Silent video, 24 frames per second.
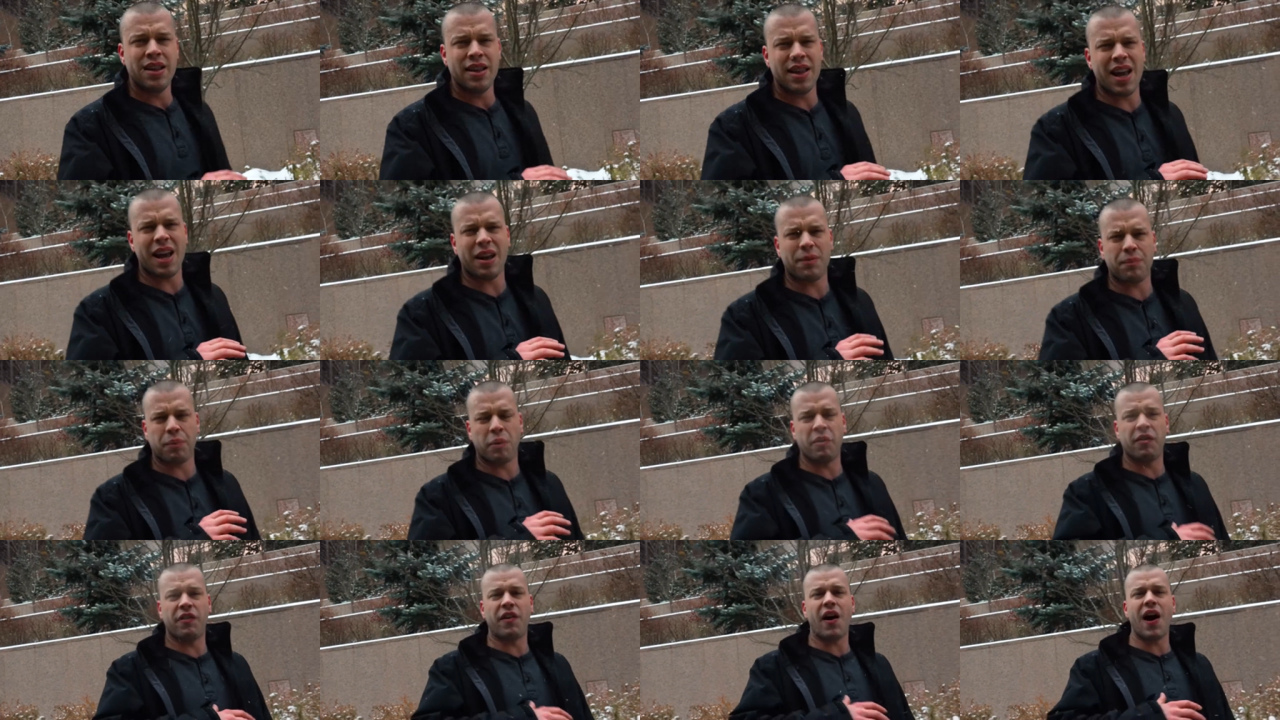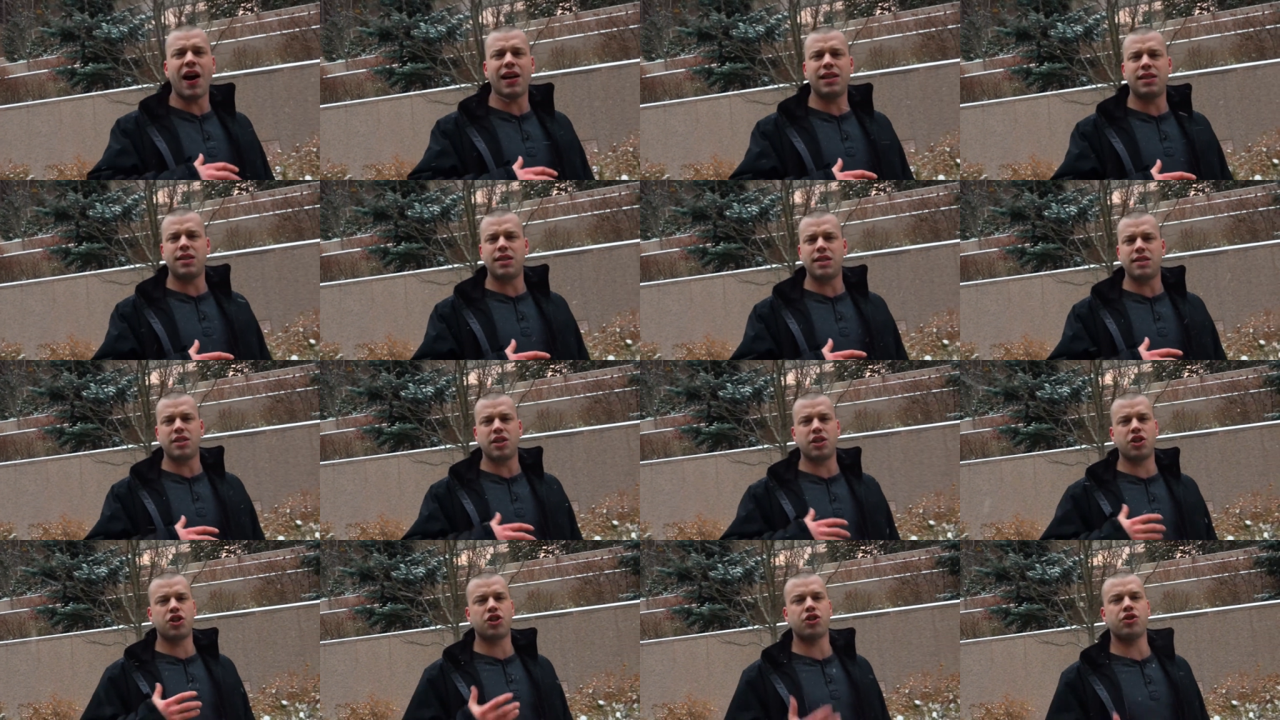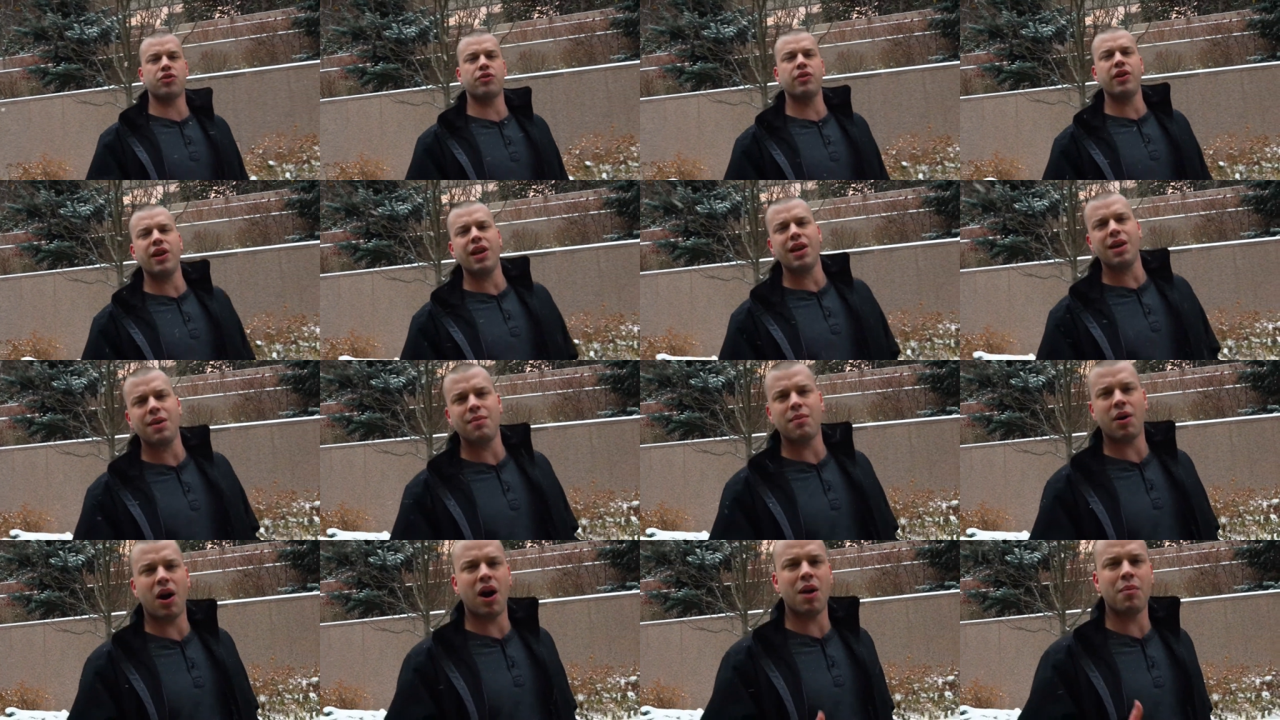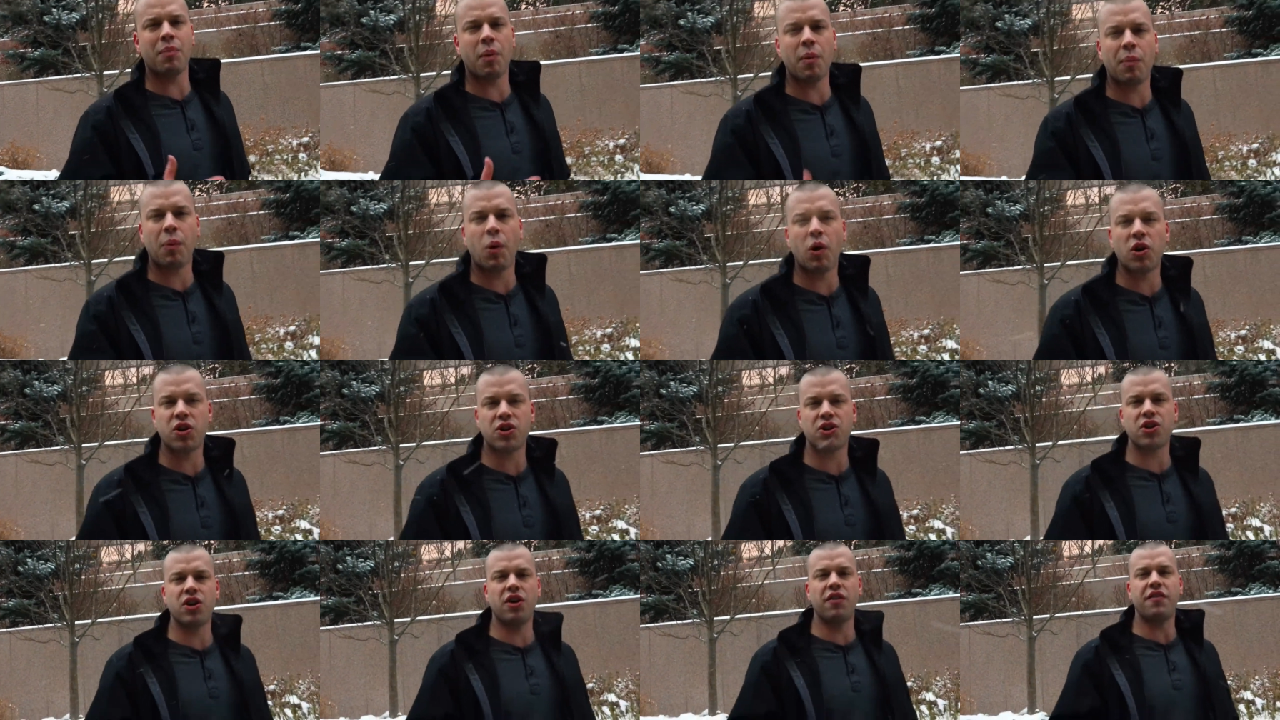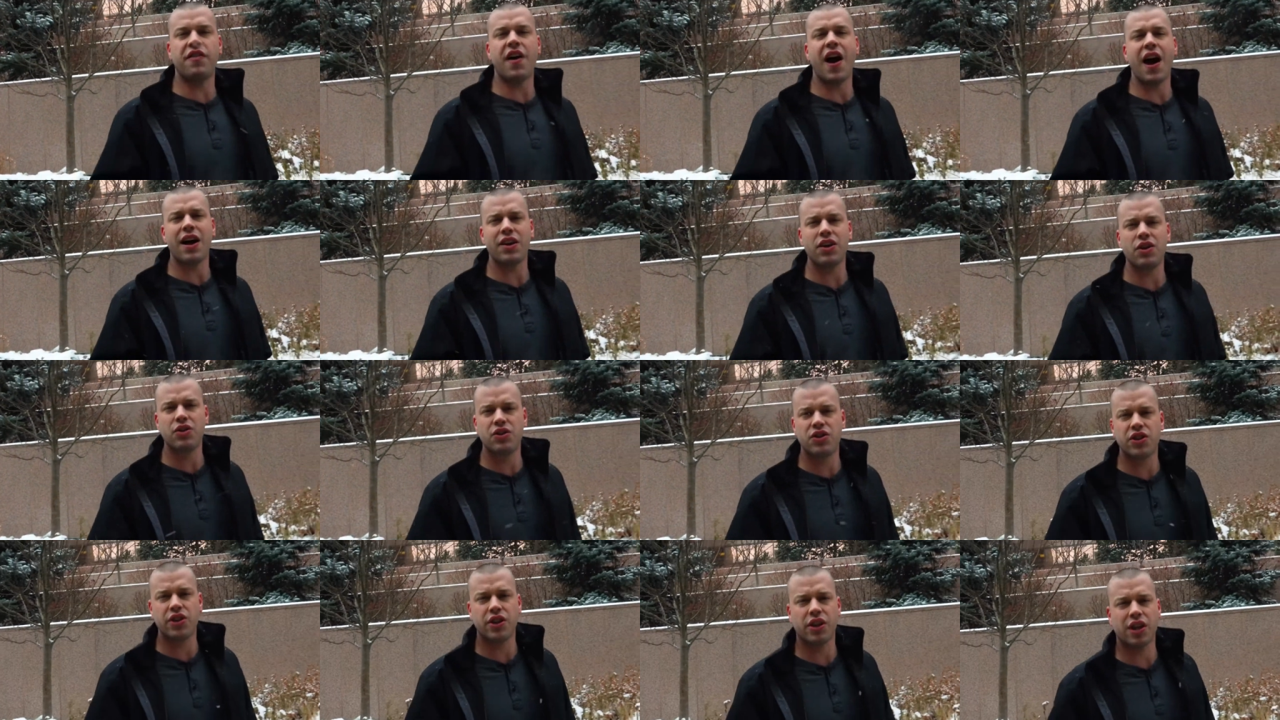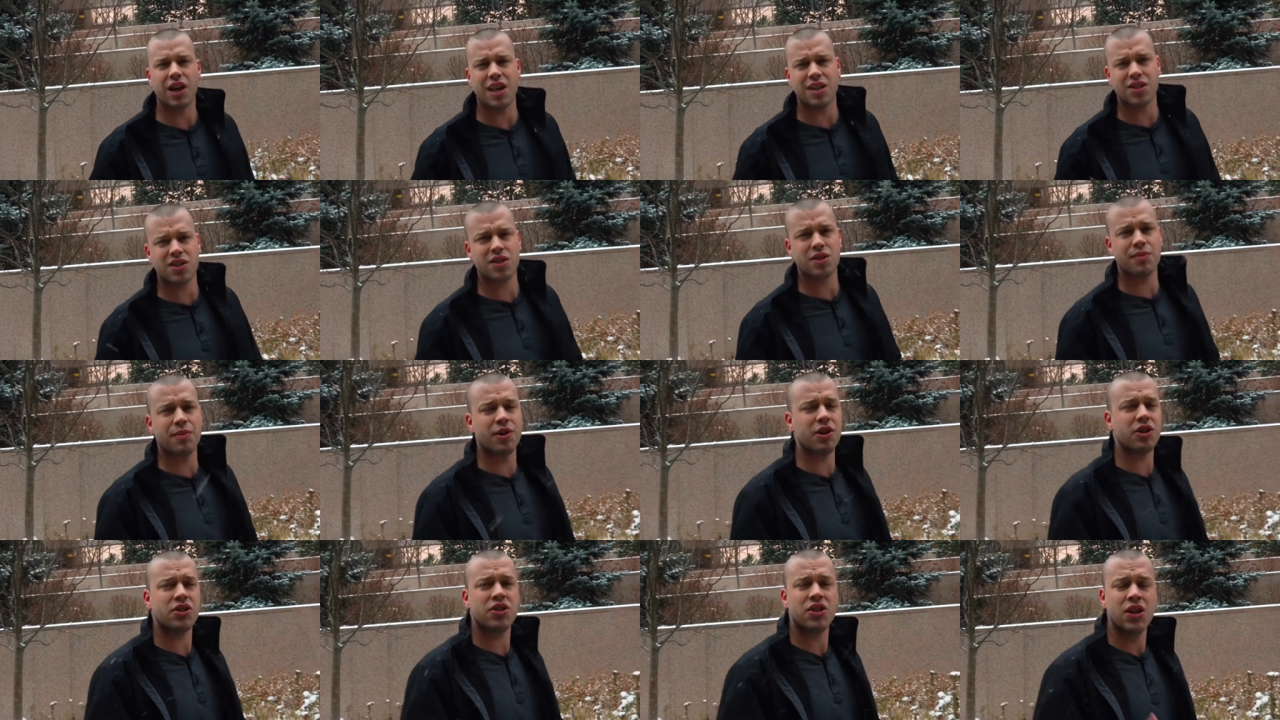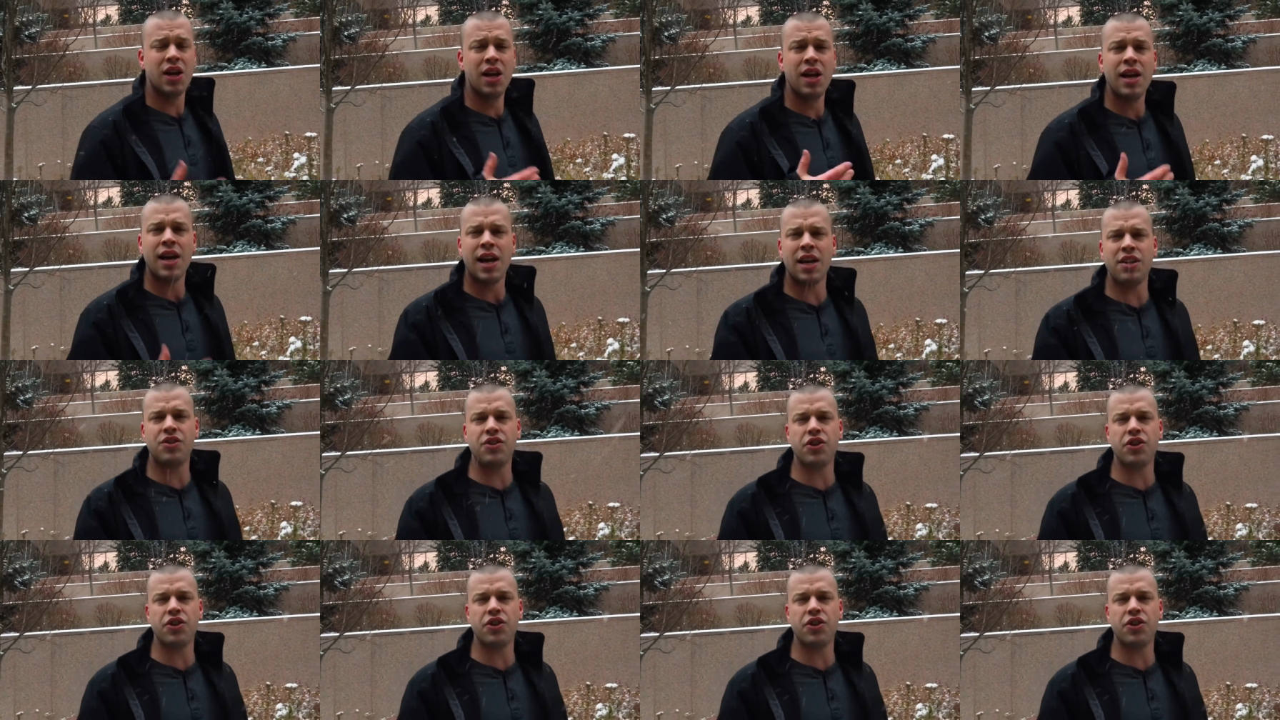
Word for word: that provides this extreme, unproportional value to your customers and